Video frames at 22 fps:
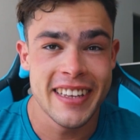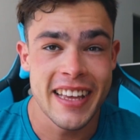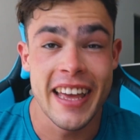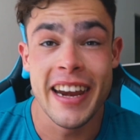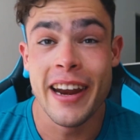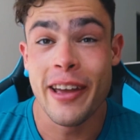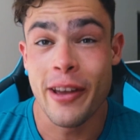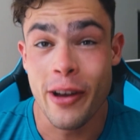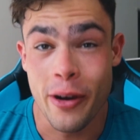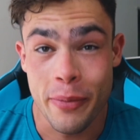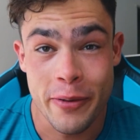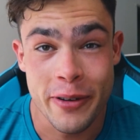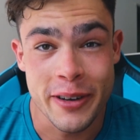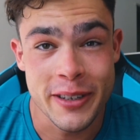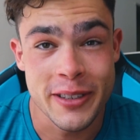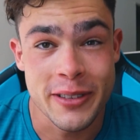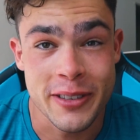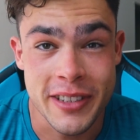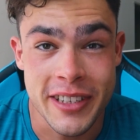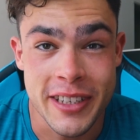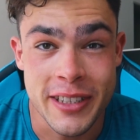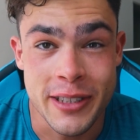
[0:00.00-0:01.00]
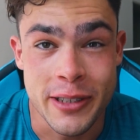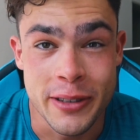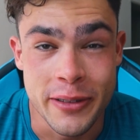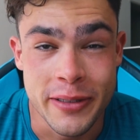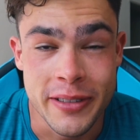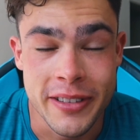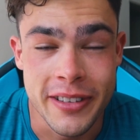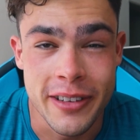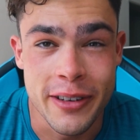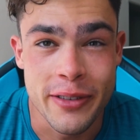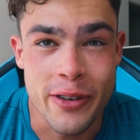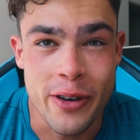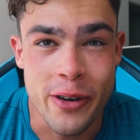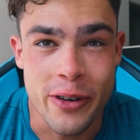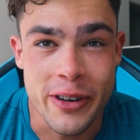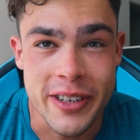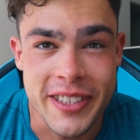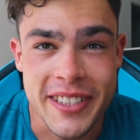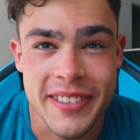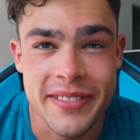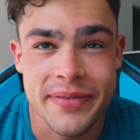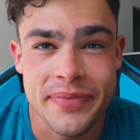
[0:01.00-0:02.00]
And I hope you're enjoying it too, of
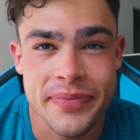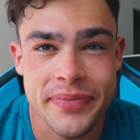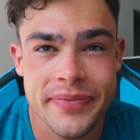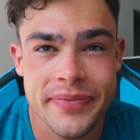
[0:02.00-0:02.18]
course.